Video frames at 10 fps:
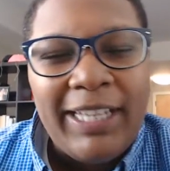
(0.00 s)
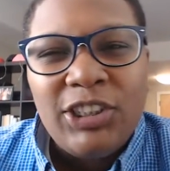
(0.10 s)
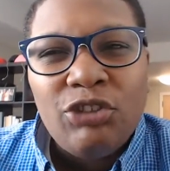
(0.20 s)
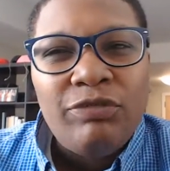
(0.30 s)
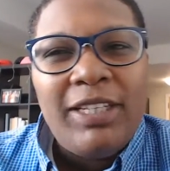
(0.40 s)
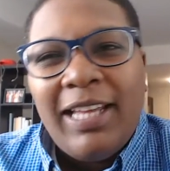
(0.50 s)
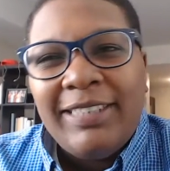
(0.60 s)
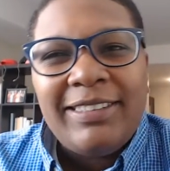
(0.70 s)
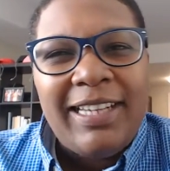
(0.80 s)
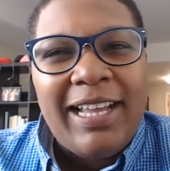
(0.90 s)
I just
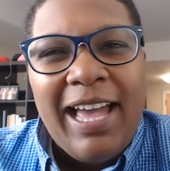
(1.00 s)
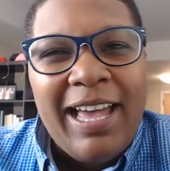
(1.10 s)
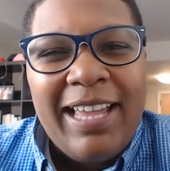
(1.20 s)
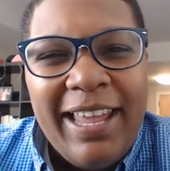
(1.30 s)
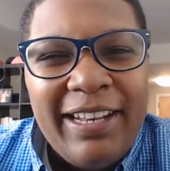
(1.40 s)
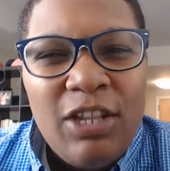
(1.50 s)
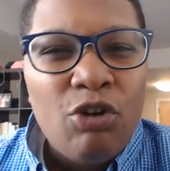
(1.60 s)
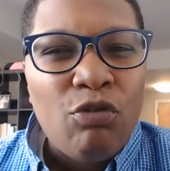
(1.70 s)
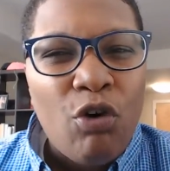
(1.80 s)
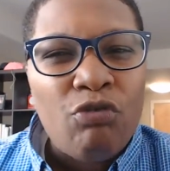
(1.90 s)
realized that I, I got a
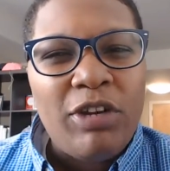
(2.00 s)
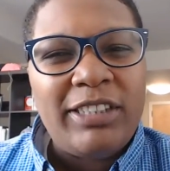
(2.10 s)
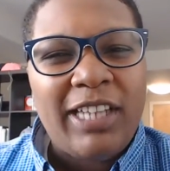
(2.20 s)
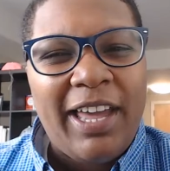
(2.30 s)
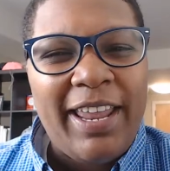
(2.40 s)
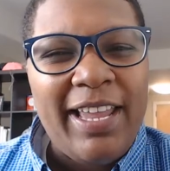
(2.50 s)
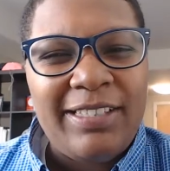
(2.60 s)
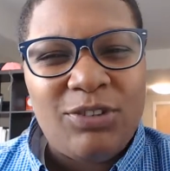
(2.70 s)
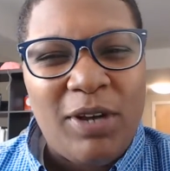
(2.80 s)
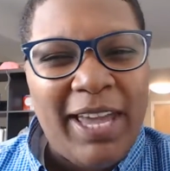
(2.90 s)
little road rage. I got to
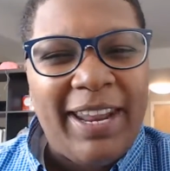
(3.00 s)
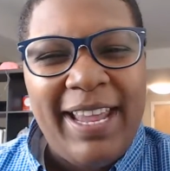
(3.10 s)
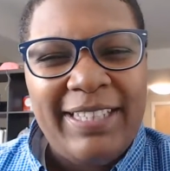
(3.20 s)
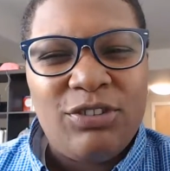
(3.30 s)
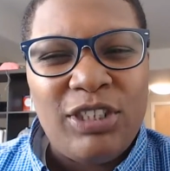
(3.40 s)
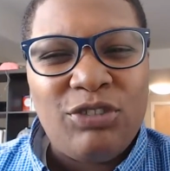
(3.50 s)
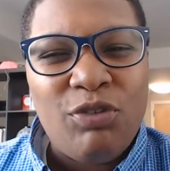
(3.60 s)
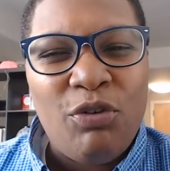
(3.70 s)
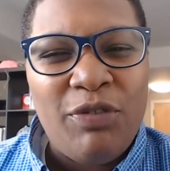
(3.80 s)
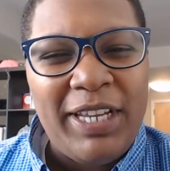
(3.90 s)
handle. I got to handle this
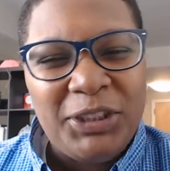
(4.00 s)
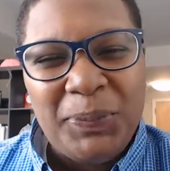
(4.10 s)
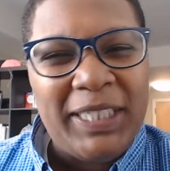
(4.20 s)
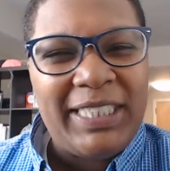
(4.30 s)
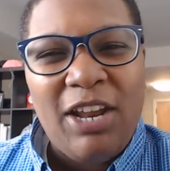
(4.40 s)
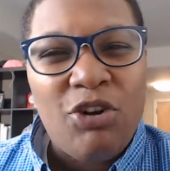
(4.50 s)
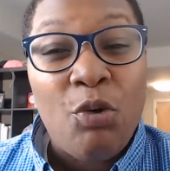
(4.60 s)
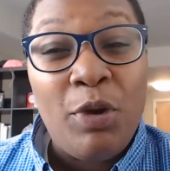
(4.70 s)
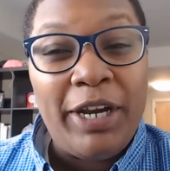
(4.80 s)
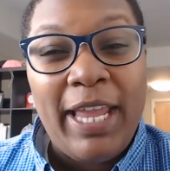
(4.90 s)
road rage because I don't
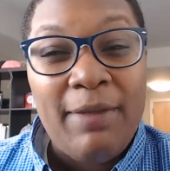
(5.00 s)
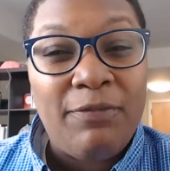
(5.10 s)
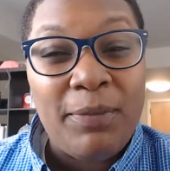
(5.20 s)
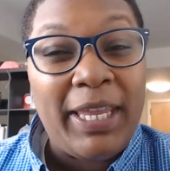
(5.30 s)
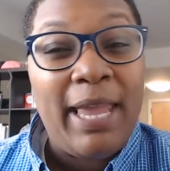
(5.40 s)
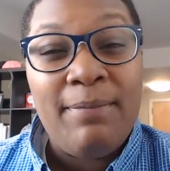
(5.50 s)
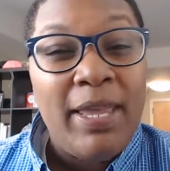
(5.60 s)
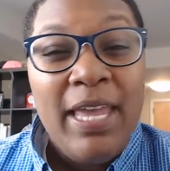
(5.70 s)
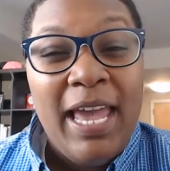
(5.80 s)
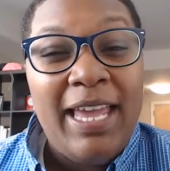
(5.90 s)
know where it came from. It came.
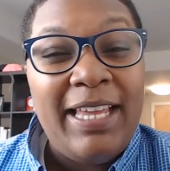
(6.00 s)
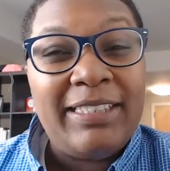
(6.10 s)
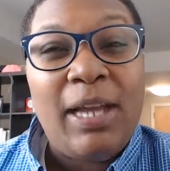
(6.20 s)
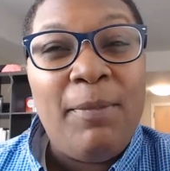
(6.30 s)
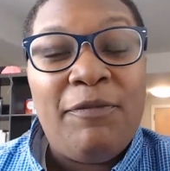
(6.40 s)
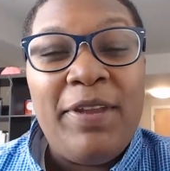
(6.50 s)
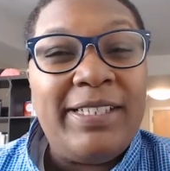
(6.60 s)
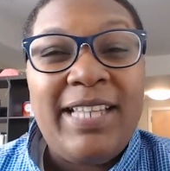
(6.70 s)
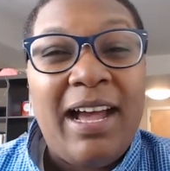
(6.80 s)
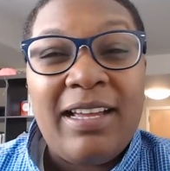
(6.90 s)
It's coming.
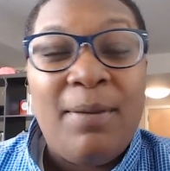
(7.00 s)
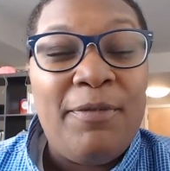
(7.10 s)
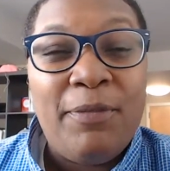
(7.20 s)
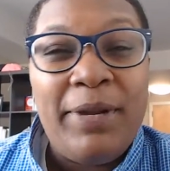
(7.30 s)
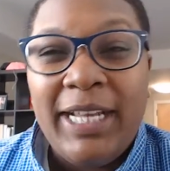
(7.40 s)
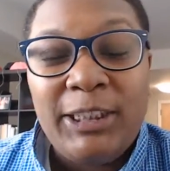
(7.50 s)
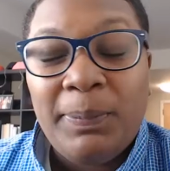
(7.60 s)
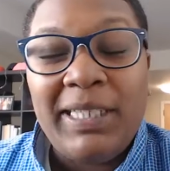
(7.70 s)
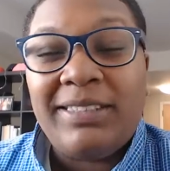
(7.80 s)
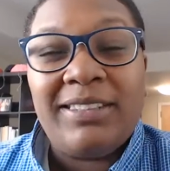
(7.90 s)
It's not coming from a nice
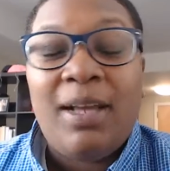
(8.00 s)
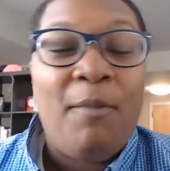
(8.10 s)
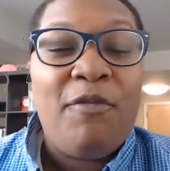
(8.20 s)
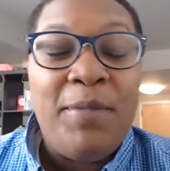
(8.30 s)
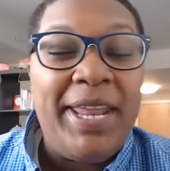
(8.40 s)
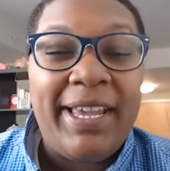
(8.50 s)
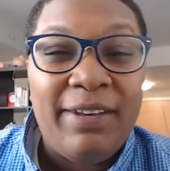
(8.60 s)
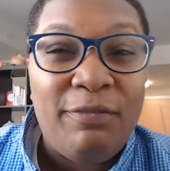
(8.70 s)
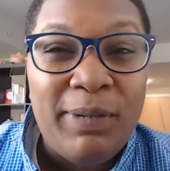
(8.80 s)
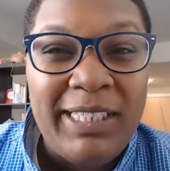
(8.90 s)
place. It's coming from a
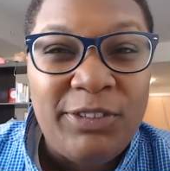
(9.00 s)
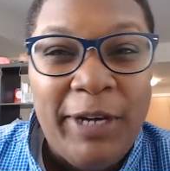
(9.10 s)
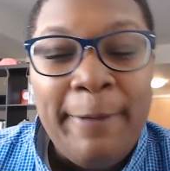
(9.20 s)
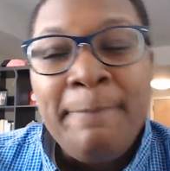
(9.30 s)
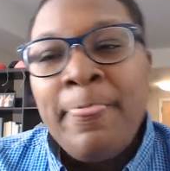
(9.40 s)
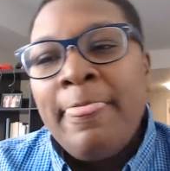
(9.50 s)
negative place, right?